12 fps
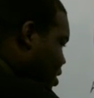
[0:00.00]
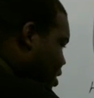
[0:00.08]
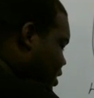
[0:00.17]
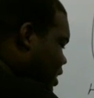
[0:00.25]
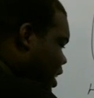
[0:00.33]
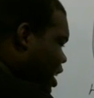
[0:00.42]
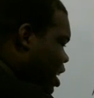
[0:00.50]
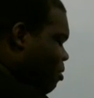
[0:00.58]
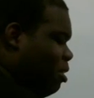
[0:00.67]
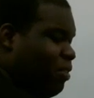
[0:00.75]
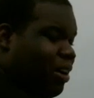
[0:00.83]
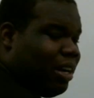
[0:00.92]
Let's say that
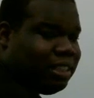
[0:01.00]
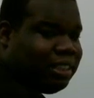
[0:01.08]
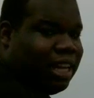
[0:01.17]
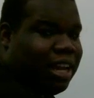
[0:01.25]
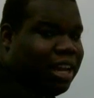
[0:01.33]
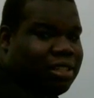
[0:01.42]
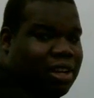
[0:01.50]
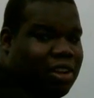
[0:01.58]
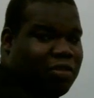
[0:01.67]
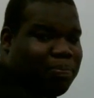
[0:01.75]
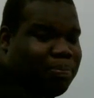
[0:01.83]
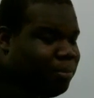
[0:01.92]
we wanted to set
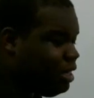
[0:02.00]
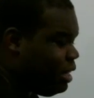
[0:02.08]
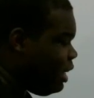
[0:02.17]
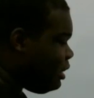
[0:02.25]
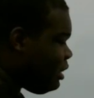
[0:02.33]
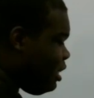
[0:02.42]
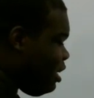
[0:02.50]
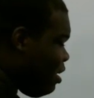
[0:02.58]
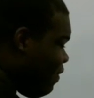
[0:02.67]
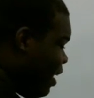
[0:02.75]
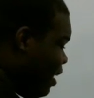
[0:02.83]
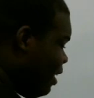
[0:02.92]
to D's in the
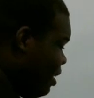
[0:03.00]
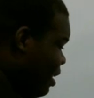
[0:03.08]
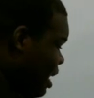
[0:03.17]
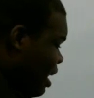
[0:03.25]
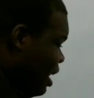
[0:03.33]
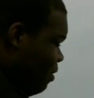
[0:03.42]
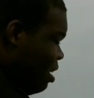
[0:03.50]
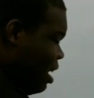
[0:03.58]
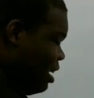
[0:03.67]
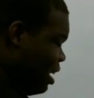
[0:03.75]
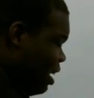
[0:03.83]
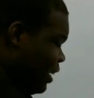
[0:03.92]
array. We
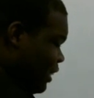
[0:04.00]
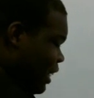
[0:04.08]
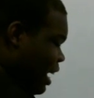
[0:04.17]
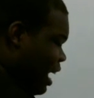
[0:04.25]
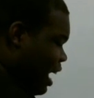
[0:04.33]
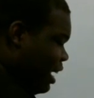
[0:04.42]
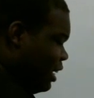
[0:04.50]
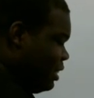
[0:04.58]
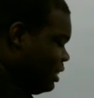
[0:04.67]
have to go and say, hey, is